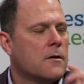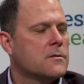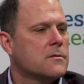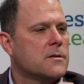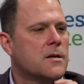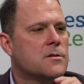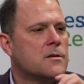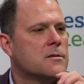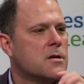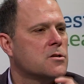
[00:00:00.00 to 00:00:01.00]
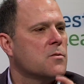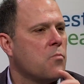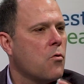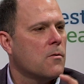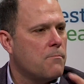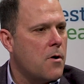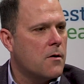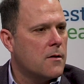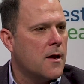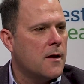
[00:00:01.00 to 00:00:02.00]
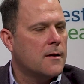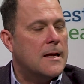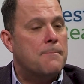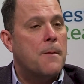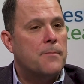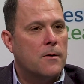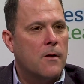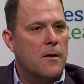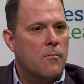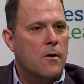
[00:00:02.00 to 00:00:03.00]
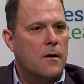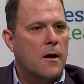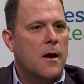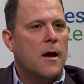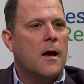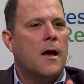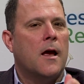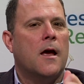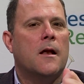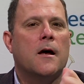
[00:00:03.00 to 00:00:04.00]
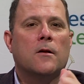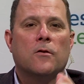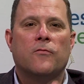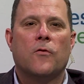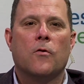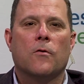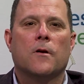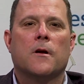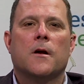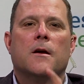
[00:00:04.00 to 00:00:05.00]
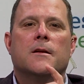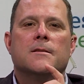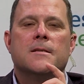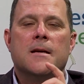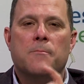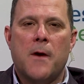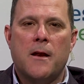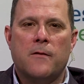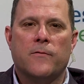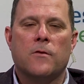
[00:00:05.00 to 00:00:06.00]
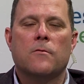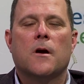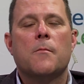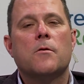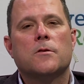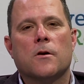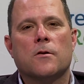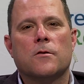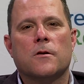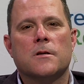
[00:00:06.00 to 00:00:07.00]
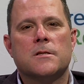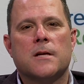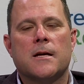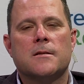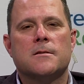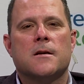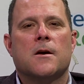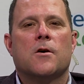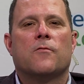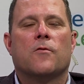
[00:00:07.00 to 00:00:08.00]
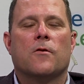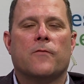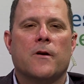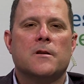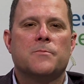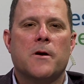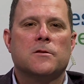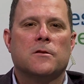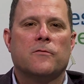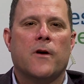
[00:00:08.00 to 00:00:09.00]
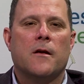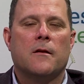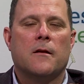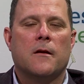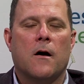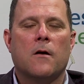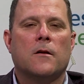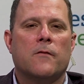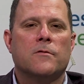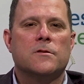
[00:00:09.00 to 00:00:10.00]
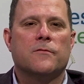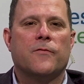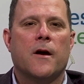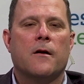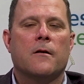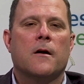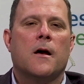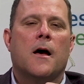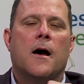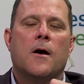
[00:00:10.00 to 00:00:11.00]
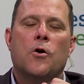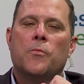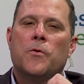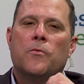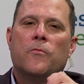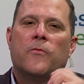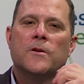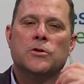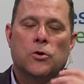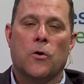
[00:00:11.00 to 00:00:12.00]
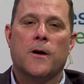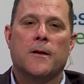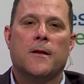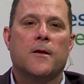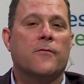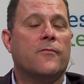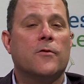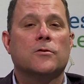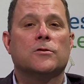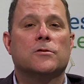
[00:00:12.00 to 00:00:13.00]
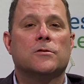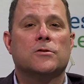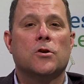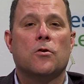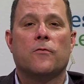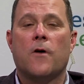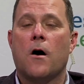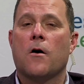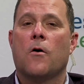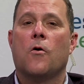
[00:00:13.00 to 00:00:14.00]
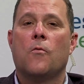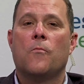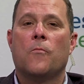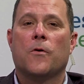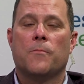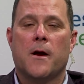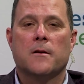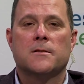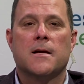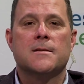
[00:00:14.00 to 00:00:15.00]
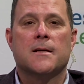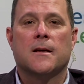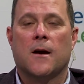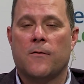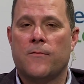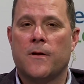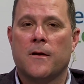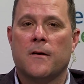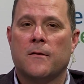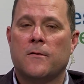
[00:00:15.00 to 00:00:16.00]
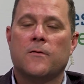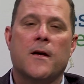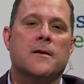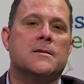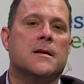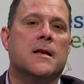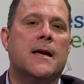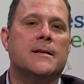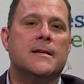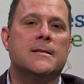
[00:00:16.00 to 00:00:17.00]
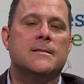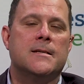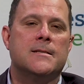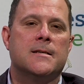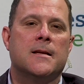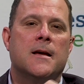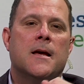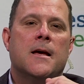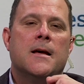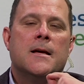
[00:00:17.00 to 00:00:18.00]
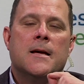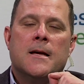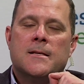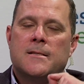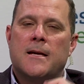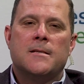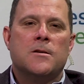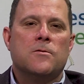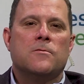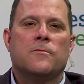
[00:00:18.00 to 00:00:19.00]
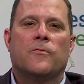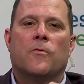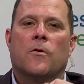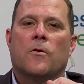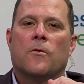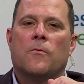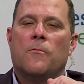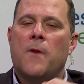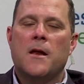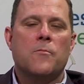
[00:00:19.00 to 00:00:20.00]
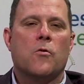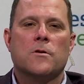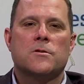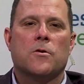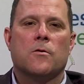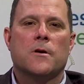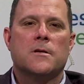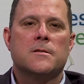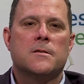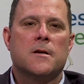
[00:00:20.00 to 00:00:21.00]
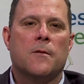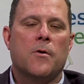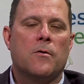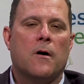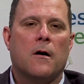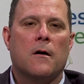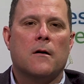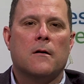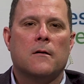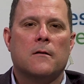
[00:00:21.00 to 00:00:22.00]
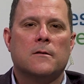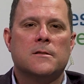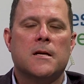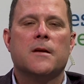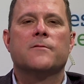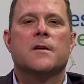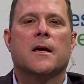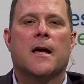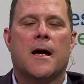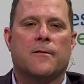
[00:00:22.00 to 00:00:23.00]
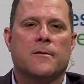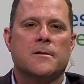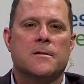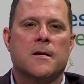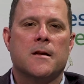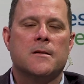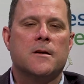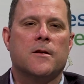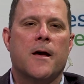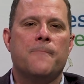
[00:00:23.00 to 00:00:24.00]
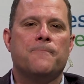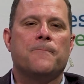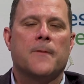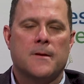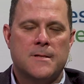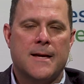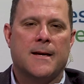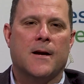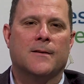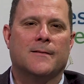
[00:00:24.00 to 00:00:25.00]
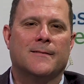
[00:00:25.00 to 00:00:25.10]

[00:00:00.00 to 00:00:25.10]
Art Association is such an important part of that. Keep up the great work. And I look forward to seeing many of you come out to Herndon Estates for a very special event, the Art Lovers Affair. I hope you've enjoyed the first show of Our Home with Mayor Sendzik of the 2019 season. Stay tuned for many more stories about our city of St. Catharines. And until then, take care.